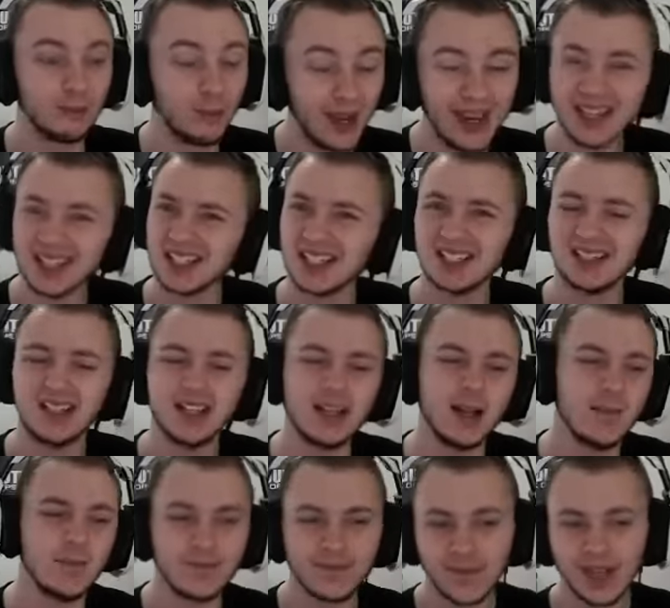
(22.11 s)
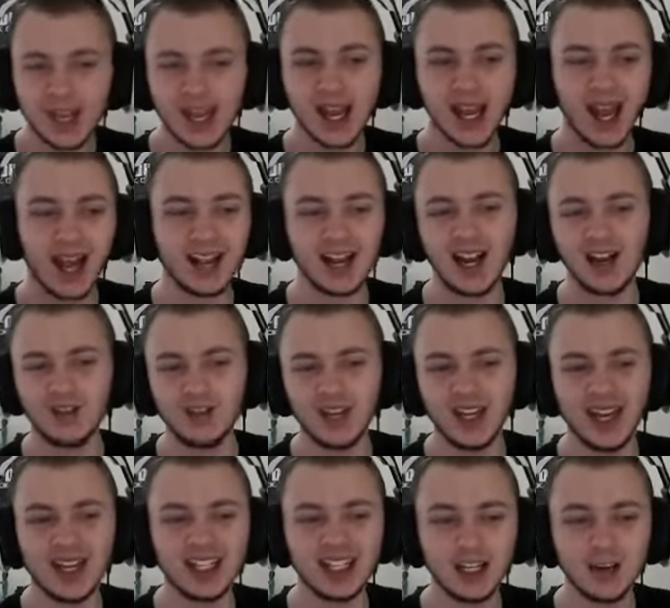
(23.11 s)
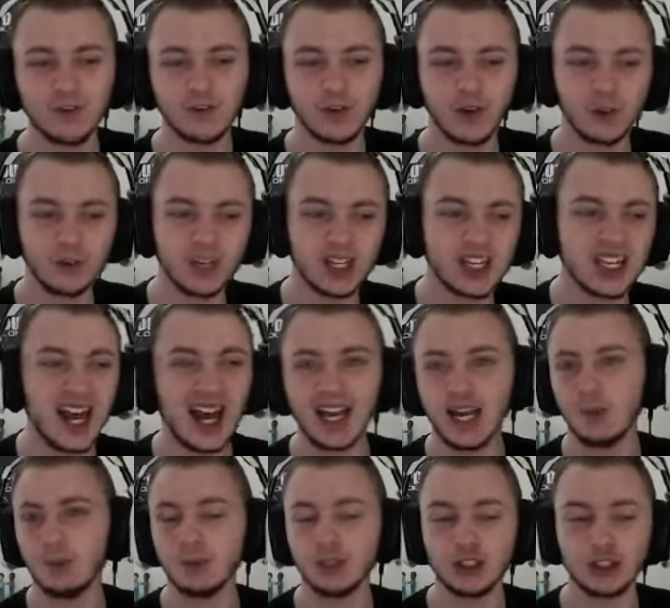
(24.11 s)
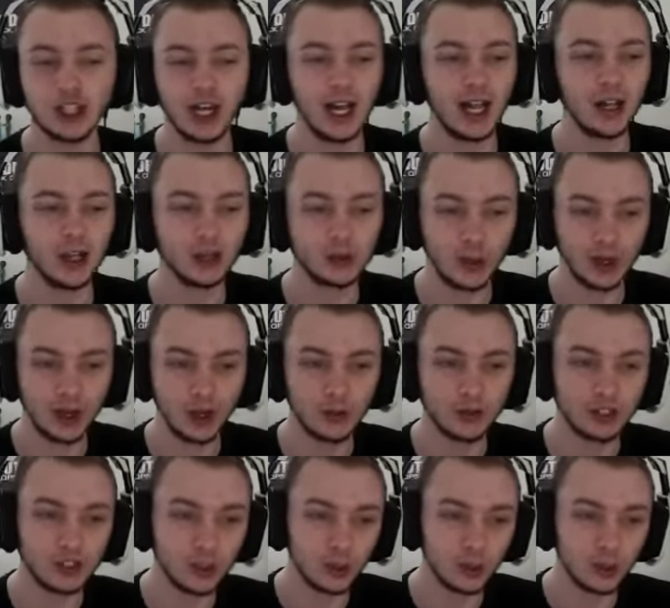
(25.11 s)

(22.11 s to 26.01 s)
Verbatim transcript: Basically, I got the idea from the God Apple Challenge, where I go into a